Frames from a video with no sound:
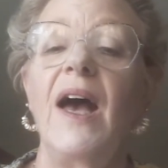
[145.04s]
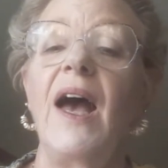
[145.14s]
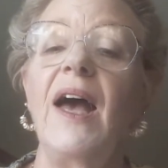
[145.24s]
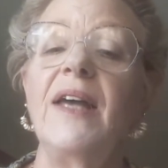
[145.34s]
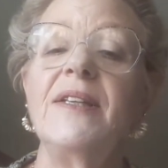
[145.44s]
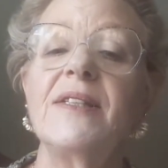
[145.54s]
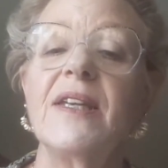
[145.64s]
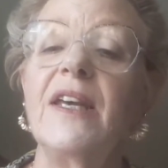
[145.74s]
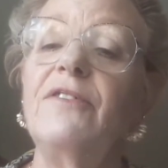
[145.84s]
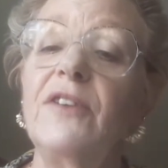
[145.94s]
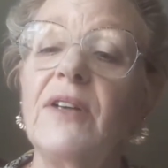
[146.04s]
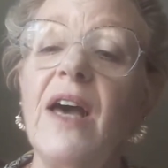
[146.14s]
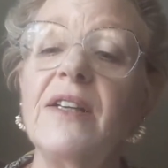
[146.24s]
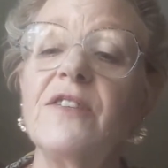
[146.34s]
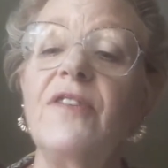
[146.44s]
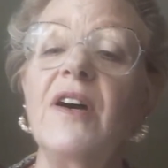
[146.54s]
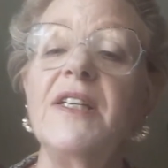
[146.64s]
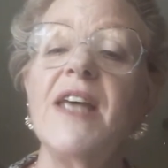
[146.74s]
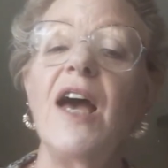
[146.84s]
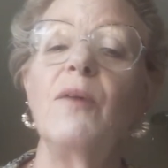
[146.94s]
And if you'd like to
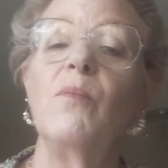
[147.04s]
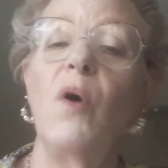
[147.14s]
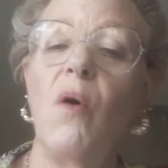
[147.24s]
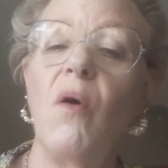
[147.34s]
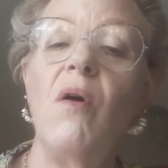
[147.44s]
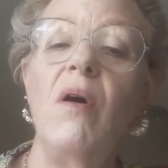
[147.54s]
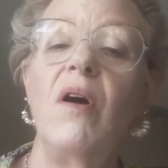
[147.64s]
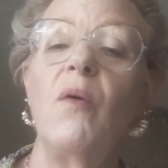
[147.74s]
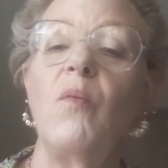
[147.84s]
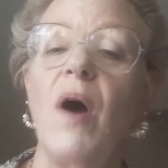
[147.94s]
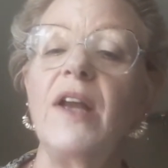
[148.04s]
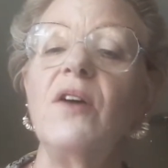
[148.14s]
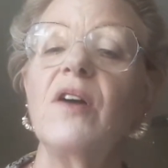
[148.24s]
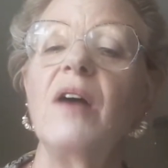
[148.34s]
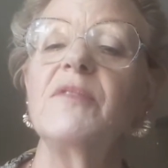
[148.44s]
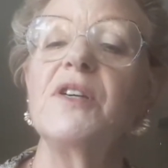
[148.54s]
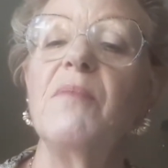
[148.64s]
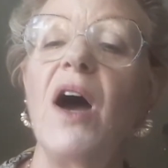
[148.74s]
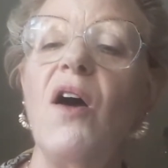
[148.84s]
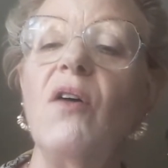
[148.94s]
find out more, why not come to
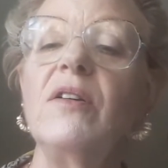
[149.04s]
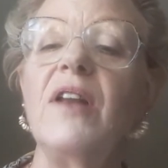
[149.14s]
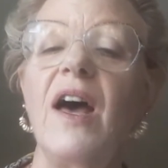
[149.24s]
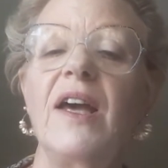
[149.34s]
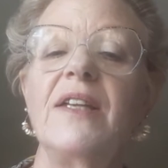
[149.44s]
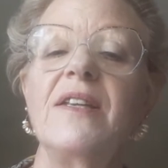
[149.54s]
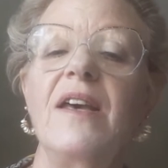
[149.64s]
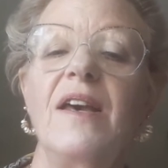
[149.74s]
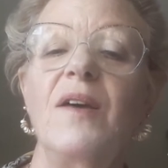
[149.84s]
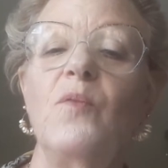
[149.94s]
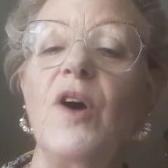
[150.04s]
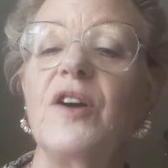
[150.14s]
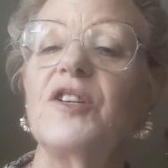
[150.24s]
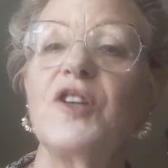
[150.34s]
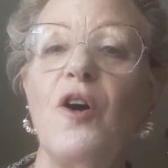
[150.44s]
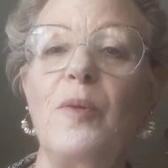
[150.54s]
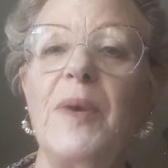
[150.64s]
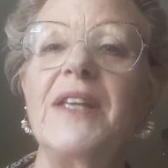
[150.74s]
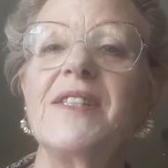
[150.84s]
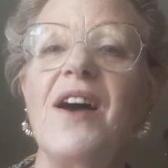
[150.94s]
my online workshop
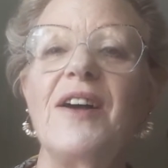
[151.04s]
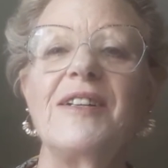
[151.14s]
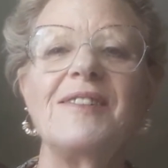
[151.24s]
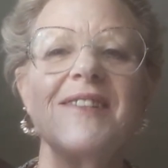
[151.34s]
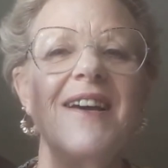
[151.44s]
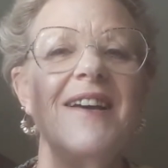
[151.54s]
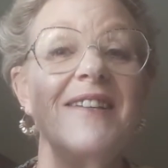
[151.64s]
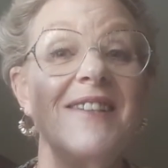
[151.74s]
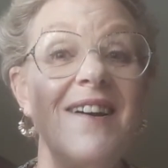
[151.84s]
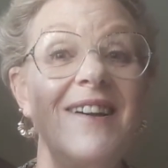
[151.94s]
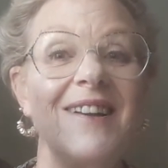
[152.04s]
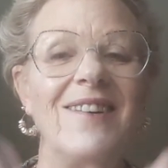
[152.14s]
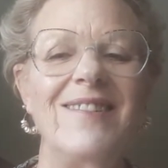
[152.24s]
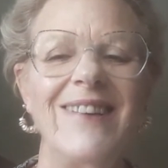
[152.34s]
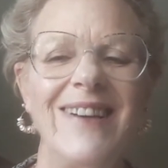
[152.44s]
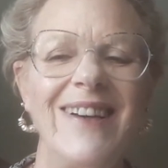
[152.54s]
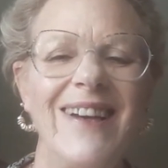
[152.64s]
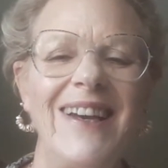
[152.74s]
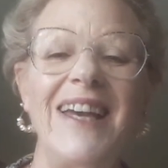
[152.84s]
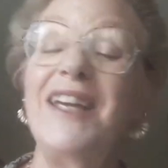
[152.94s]
entitled Dialogue
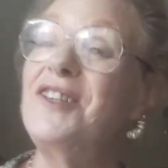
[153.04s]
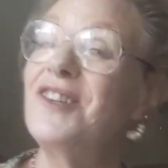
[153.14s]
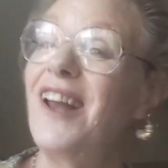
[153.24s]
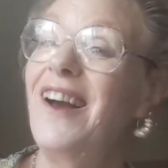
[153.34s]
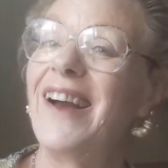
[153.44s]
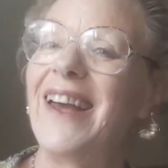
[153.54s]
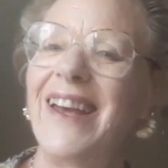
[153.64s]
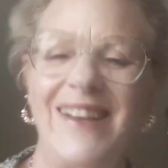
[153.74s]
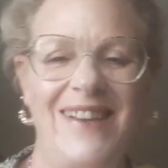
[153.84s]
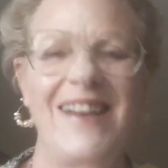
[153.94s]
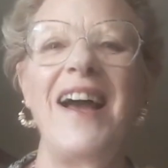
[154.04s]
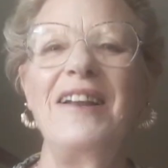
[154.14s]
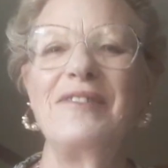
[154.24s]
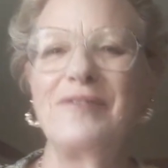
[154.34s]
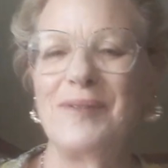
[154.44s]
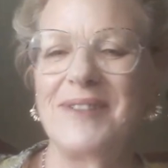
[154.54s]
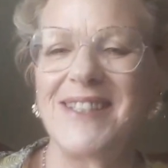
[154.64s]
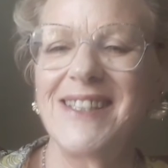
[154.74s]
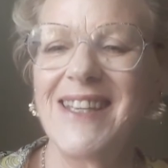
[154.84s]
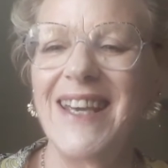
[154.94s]
in July? I look forward
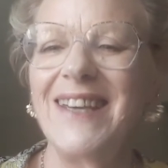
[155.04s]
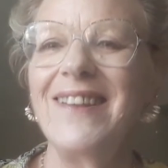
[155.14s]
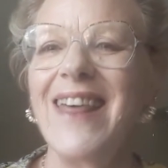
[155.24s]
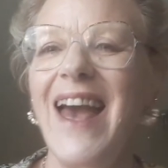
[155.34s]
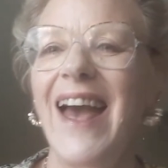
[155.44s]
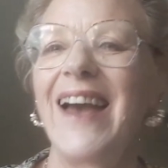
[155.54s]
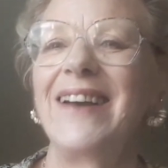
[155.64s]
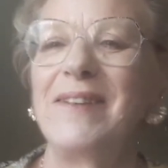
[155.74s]
to seeing you there.